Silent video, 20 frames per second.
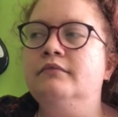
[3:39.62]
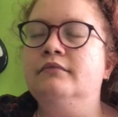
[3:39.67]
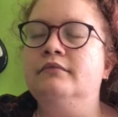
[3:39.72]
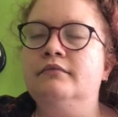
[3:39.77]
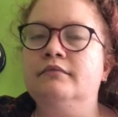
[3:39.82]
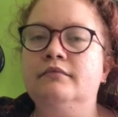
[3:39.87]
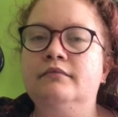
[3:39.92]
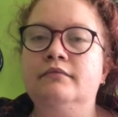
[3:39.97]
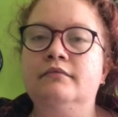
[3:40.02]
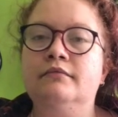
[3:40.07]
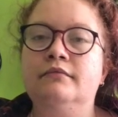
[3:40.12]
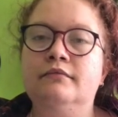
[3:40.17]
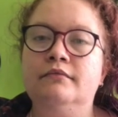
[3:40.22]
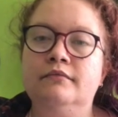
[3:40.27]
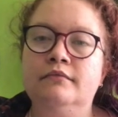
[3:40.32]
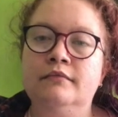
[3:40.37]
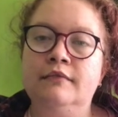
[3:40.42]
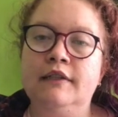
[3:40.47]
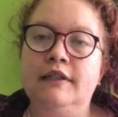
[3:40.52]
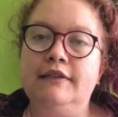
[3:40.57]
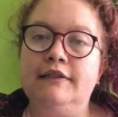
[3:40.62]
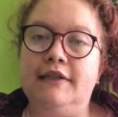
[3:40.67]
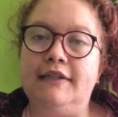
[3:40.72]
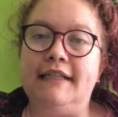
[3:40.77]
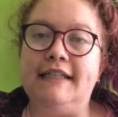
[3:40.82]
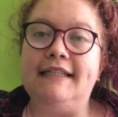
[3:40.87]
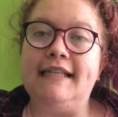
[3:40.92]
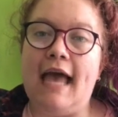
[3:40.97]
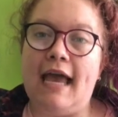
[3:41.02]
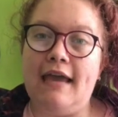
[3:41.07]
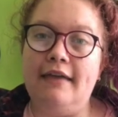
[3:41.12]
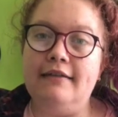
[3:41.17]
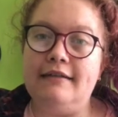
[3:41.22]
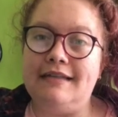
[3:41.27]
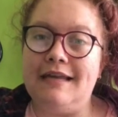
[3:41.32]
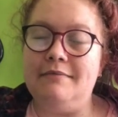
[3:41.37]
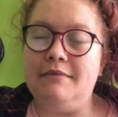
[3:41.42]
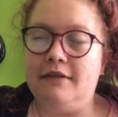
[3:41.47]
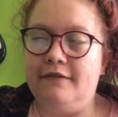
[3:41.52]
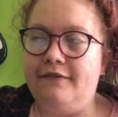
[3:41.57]
So it's exactly the
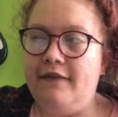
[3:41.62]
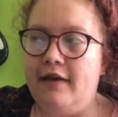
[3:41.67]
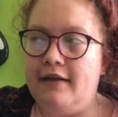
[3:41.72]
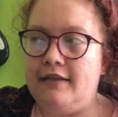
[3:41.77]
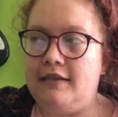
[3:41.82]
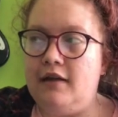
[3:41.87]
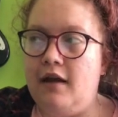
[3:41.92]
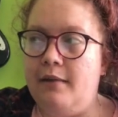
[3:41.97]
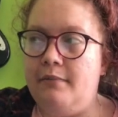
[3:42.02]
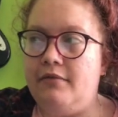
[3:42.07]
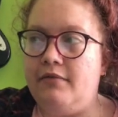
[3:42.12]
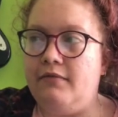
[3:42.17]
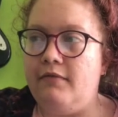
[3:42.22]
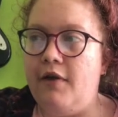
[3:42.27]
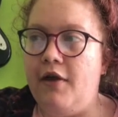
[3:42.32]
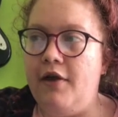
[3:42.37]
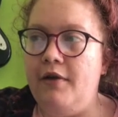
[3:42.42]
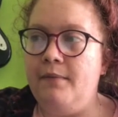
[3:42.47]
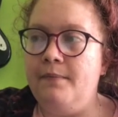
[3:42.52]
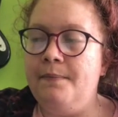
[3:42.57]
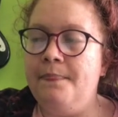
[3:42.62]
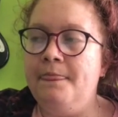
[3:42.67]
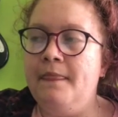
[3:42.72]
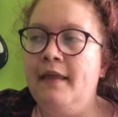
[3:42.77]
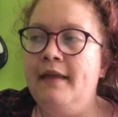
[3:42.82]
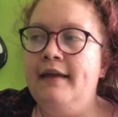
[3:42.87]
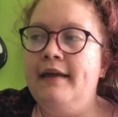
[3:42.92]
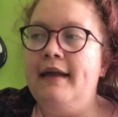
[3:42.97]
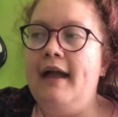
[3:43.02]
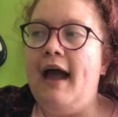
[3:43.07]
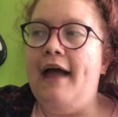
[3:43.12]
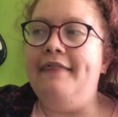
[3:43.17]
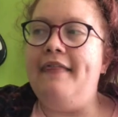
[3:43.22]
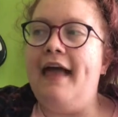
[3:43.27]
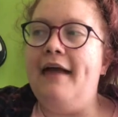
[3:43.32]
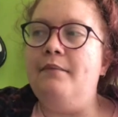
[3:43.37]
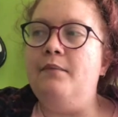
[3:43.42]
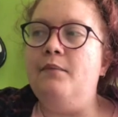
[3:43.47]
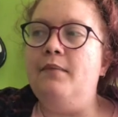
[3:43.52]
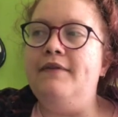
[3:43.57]
same as the first time through. And
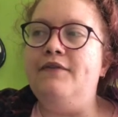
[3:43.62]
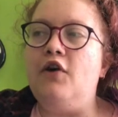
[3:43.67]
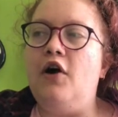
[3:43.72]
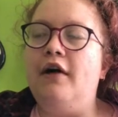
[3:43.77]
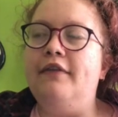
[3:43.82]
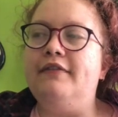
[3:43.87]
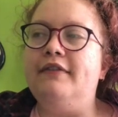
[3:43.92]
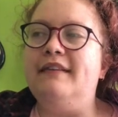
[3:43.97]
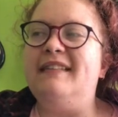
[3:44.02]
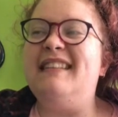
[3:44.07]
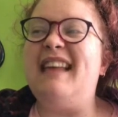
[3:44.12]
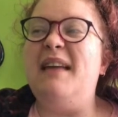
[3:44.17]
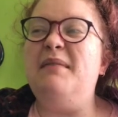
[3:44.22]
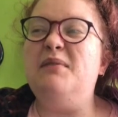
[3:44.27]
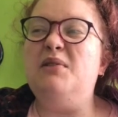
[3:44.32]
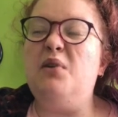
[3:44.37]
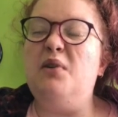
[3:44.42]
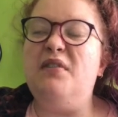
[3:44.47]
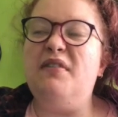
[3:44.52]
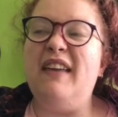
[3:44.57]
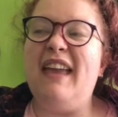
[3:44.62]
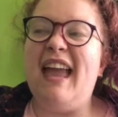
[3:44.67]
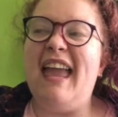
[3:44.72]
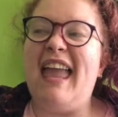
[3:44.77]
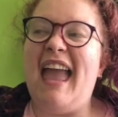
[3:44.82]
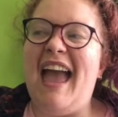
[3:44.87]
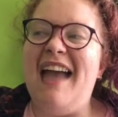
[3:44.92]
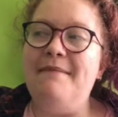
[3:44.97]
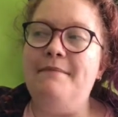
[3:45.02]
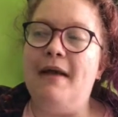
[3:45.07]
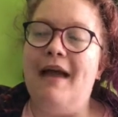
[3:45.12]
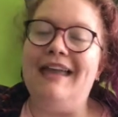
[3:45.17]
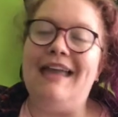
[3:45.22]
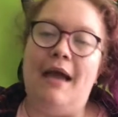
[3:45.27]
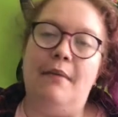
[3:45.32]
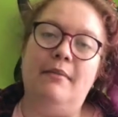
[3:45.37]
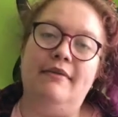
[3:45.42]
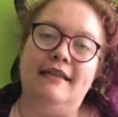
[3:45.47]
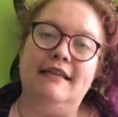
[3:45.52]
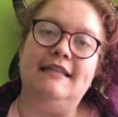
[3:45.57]
then we've got the same sort of thing again, but
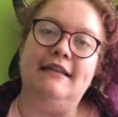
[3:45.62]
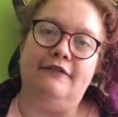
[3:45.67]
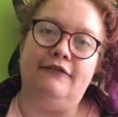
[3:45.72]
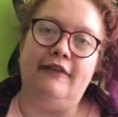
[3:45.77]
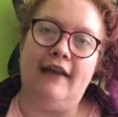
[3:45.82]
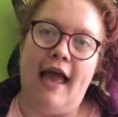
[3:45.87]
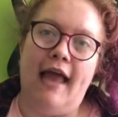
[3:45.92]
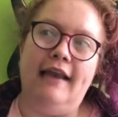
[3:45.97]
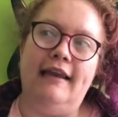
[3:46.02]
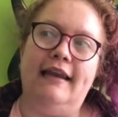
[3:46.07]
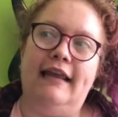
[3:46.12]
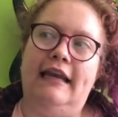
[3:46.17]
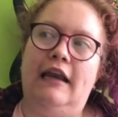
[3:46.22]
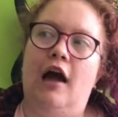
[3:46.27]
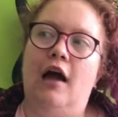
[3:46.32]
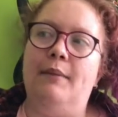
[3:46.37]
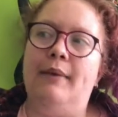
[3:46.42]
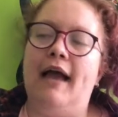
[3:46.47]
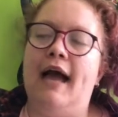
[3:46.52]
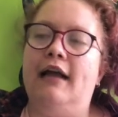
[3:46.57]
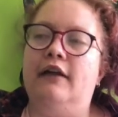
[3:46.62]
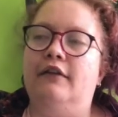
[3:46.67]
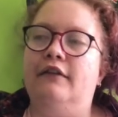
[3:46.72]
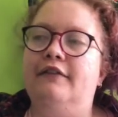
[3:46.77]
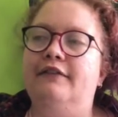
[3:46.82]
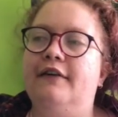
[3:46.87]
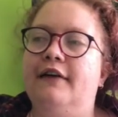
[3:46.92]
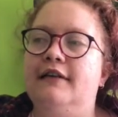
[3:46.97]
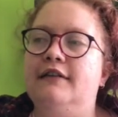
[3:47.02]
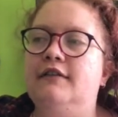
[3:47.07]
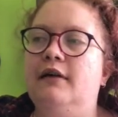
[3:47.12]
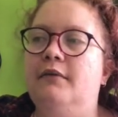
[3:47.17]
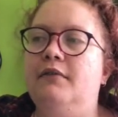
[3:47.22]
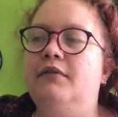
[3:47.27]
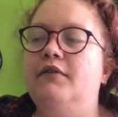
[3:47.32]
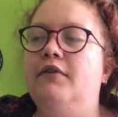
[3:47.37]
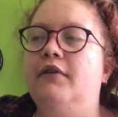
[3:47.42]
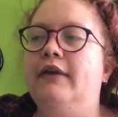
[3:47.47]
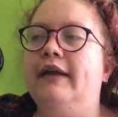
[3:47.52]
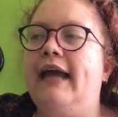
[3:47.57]
again with a different ending like we had on the first time
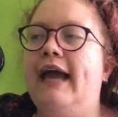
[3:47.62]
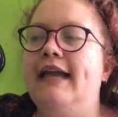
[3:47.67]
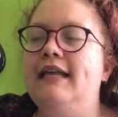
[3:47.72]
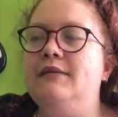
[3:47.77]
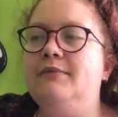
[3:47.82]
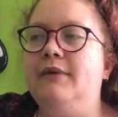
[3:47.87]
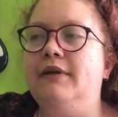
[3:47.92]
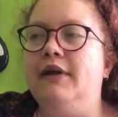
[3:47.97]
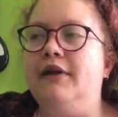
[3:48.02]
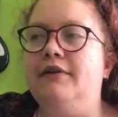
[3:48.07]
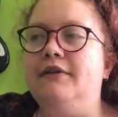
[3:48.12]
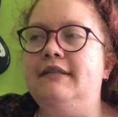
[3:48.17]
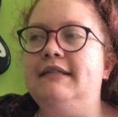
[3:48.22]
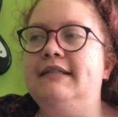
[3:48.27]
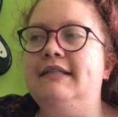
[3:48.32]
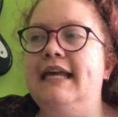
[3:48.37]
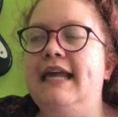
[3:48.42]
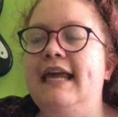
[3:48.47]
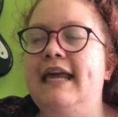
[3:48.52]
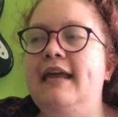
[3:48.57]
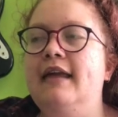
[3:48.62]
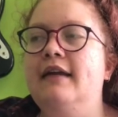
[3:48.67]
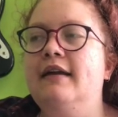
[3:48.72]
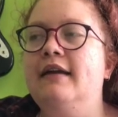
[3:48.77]
through, okay? So we go C,